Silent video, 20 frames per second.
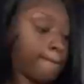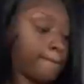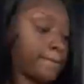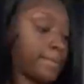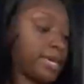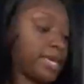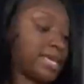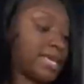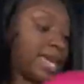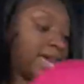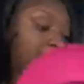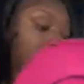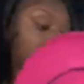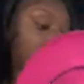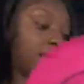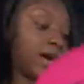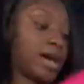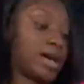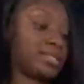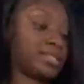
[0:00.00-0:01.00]
But yeah,
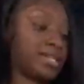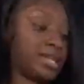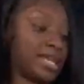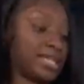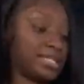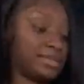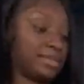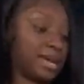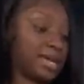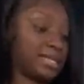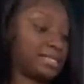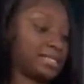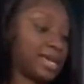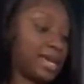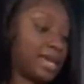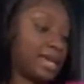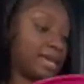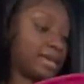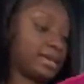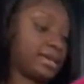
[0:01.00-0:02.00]
y'all, so that's my
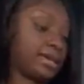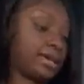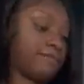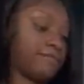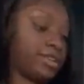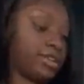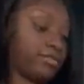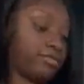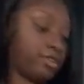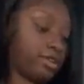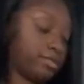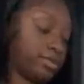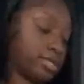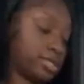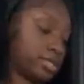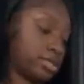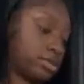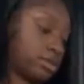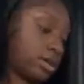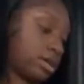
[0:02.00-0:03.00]
day. I'm gonna film this
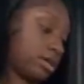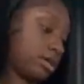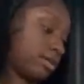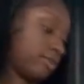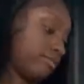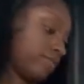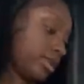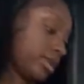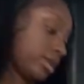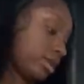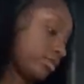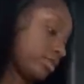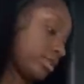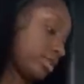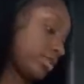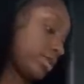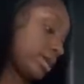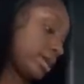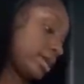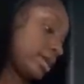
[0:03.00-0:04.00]
video real
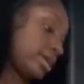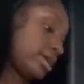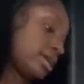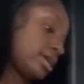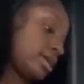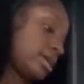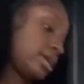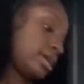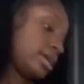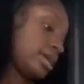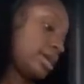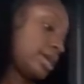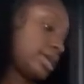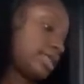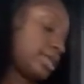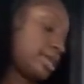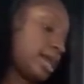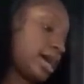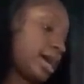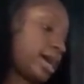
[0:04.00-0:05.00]
quick, and
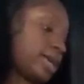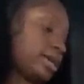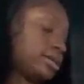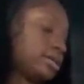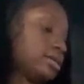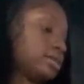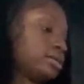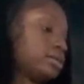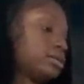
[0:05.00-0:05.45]
then I gotta